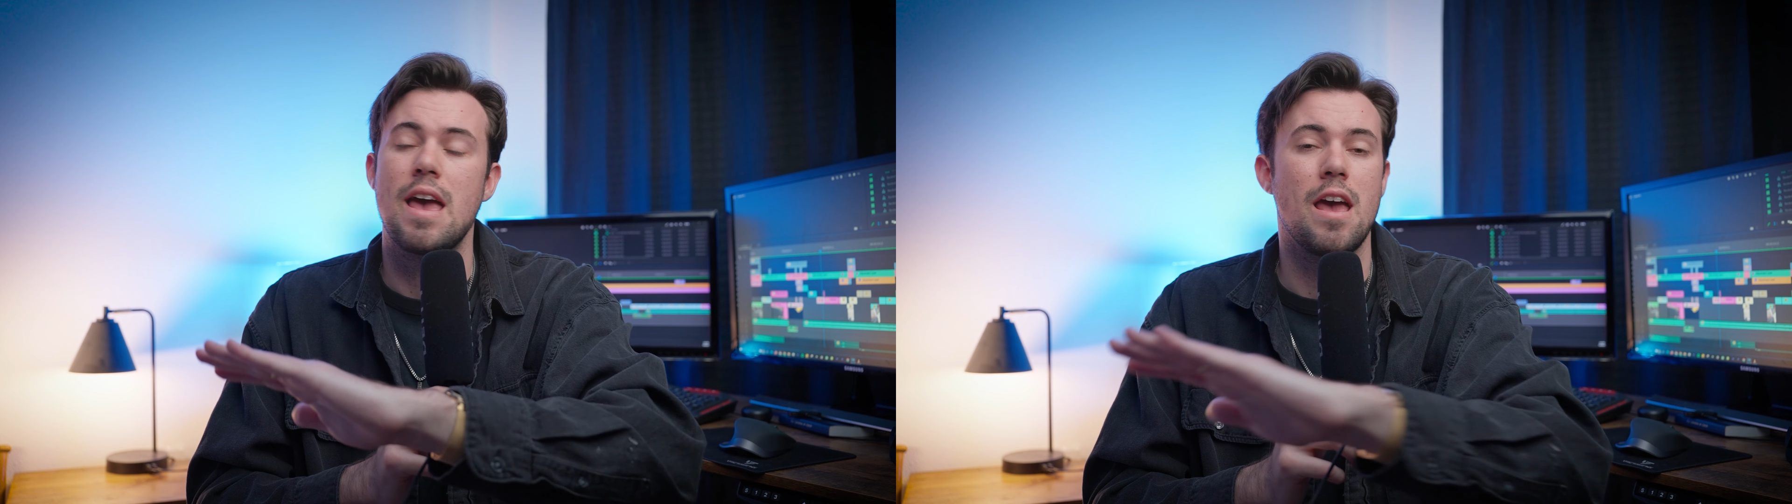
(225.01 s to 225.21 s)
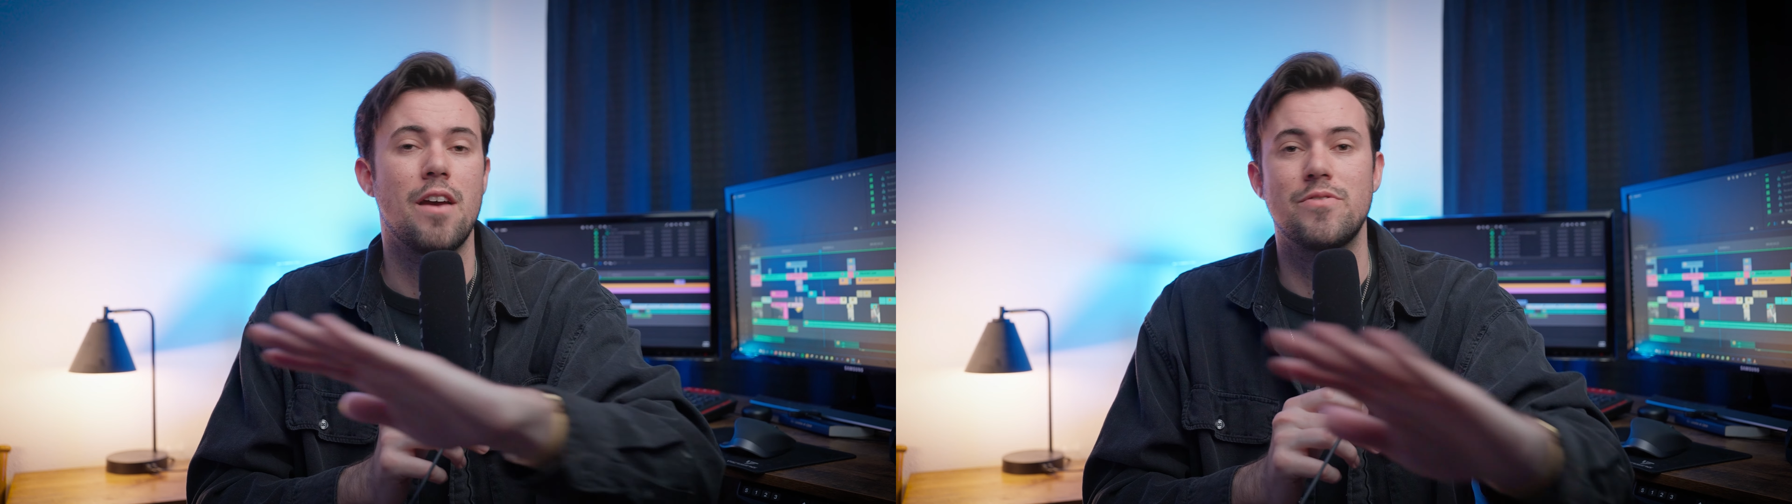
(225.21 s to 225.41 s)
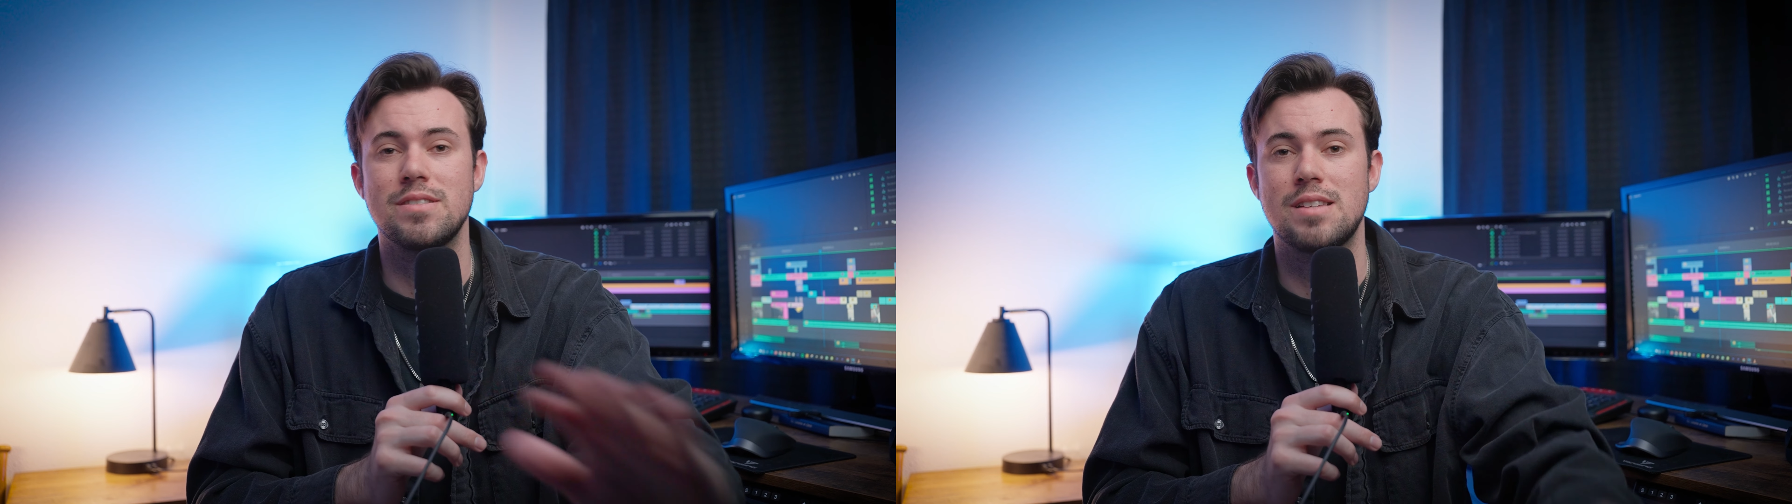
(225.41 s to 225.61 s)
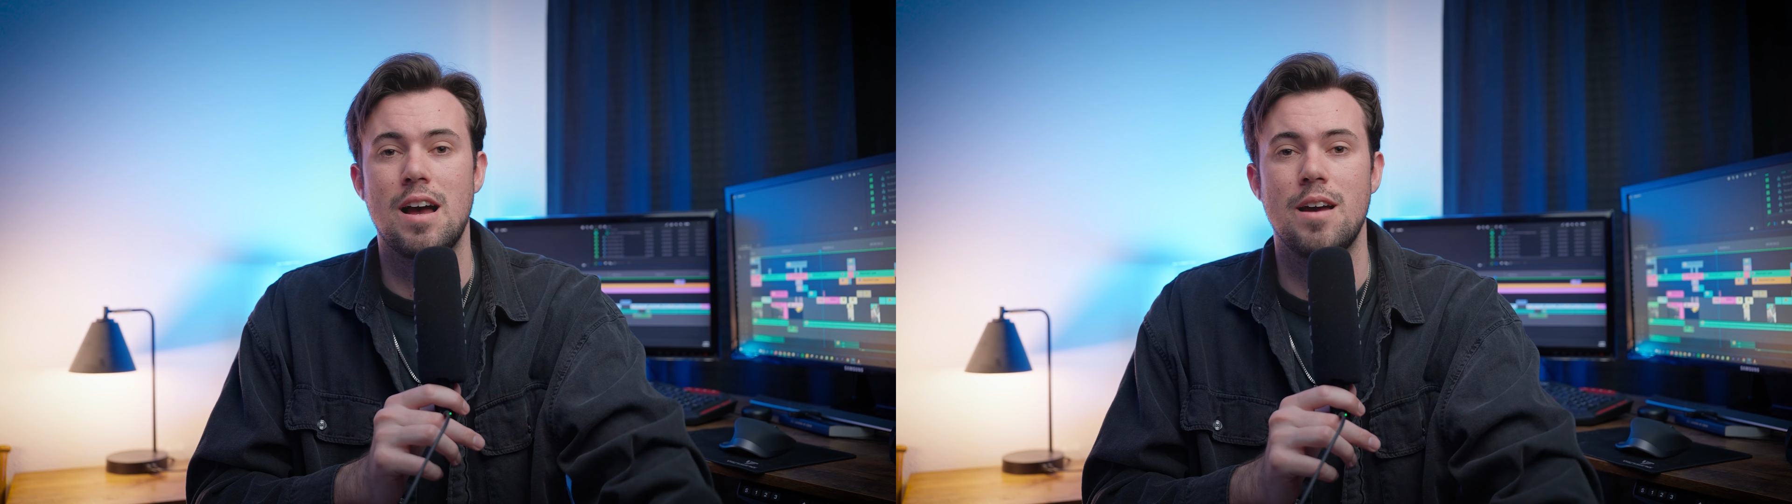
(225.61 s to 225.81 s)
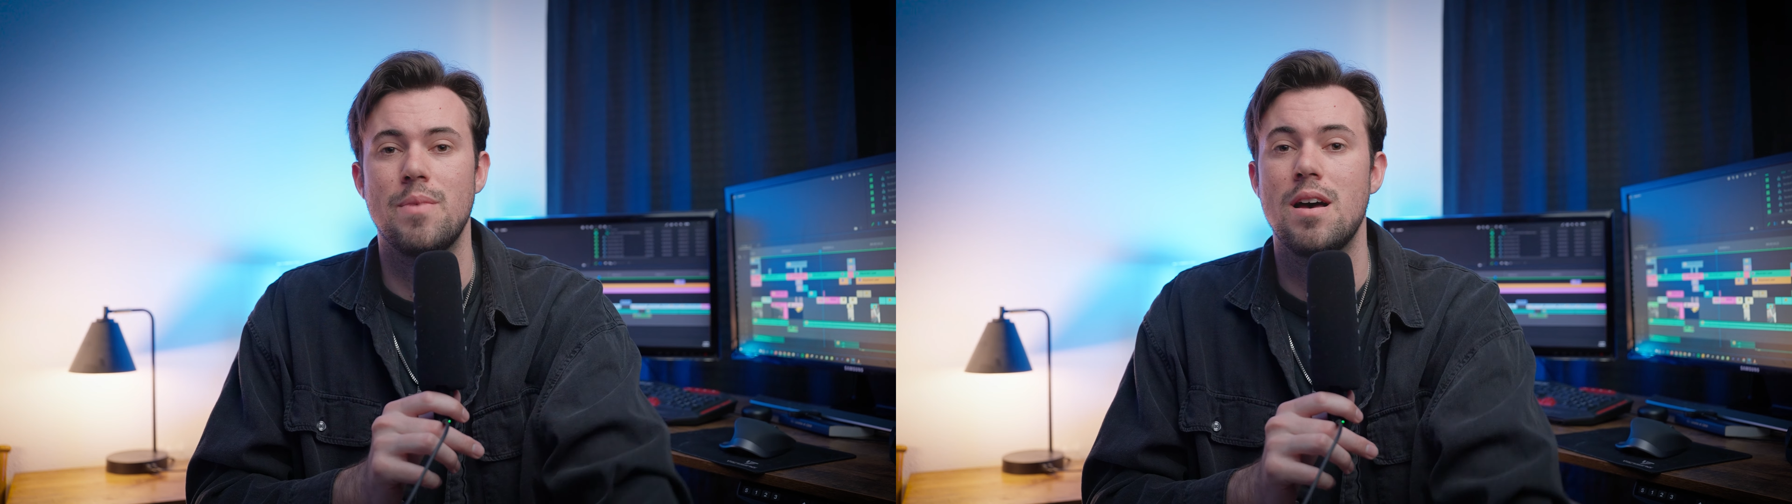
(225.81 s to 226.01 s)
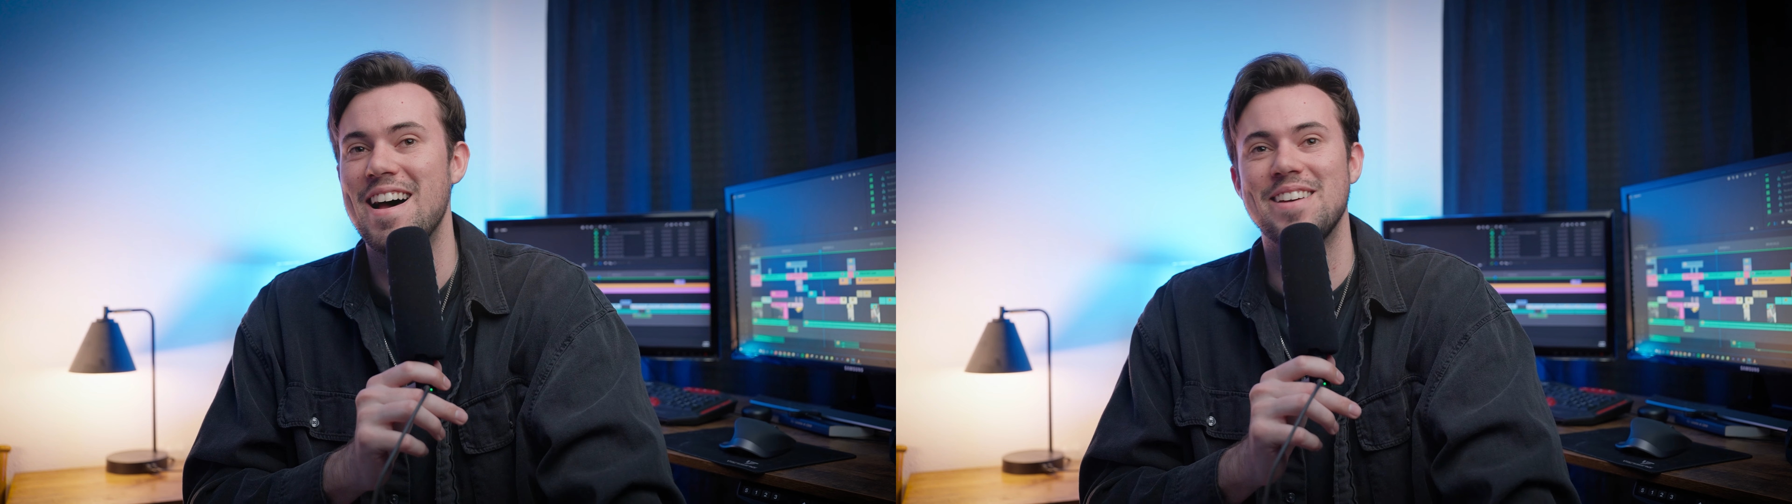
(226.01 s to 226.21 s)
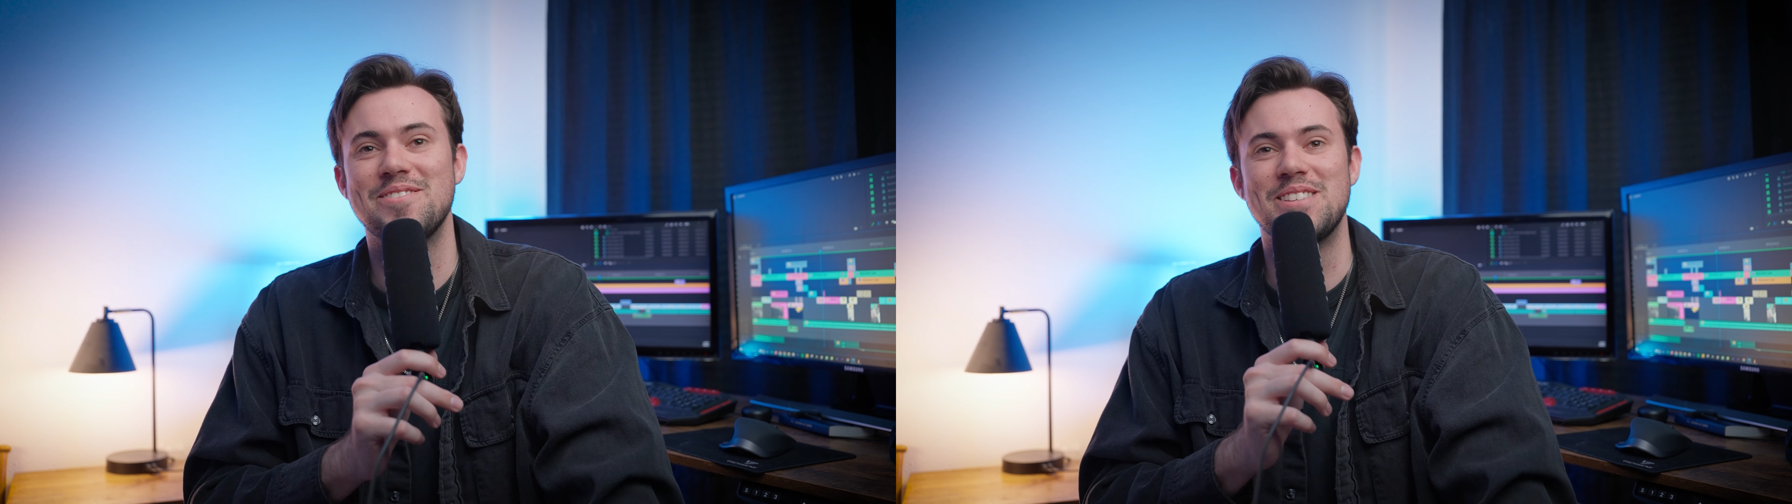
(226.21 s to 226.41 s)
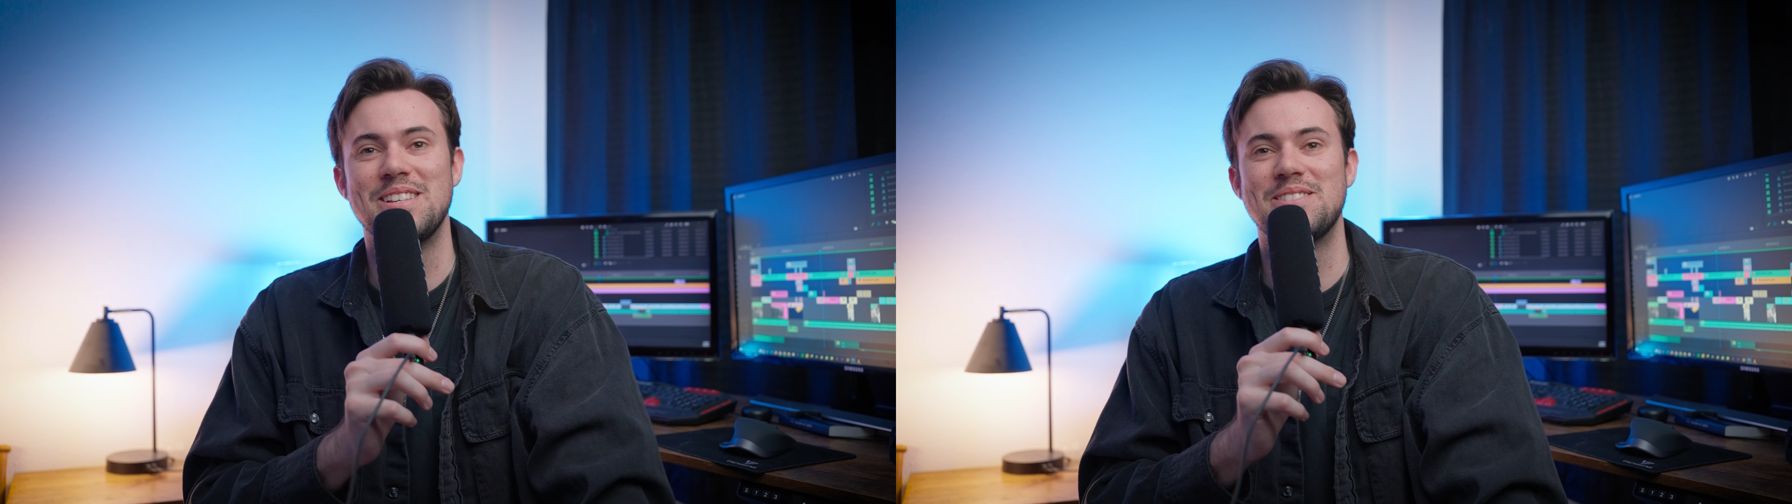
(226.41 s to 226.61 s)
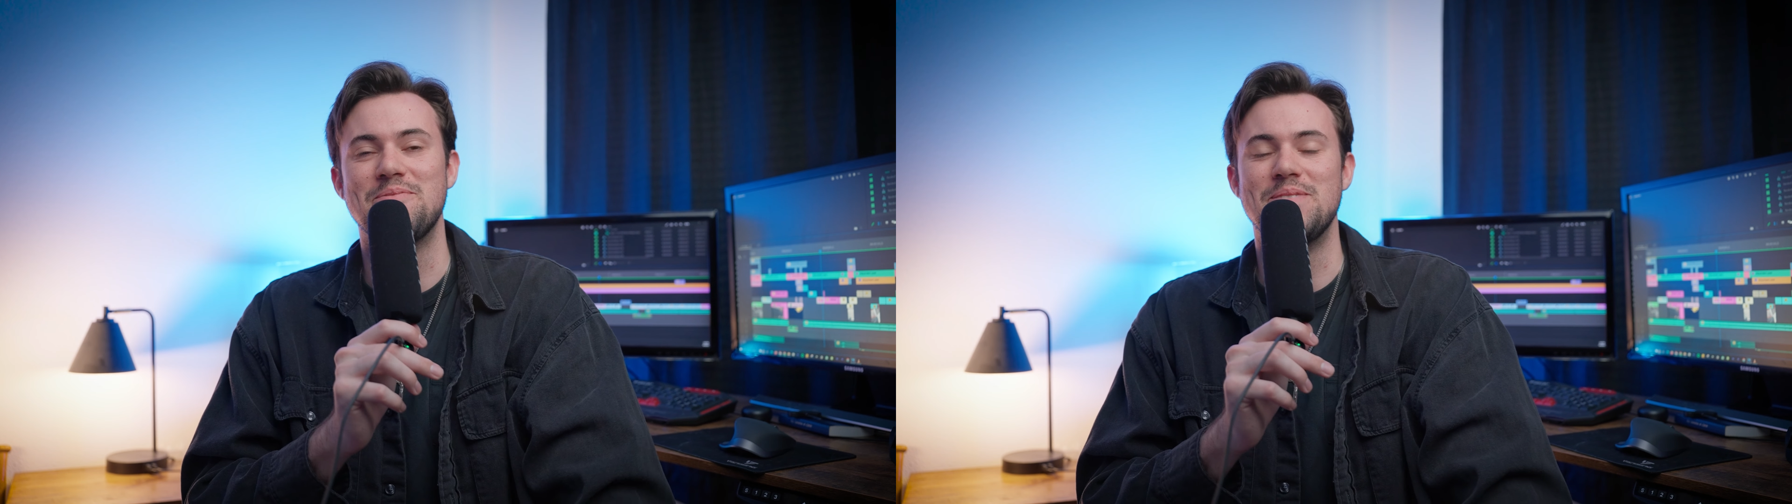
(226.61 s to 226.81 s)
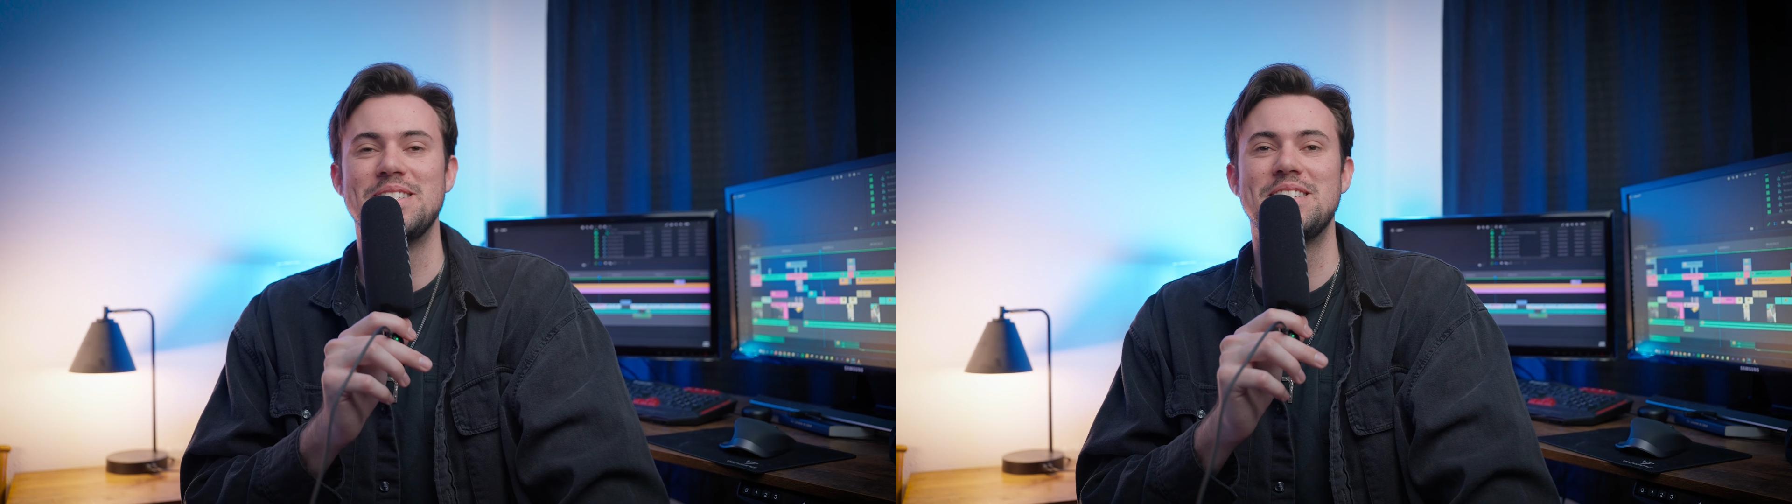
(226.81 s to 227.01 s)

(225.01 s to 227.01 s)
Every time, I use that so much.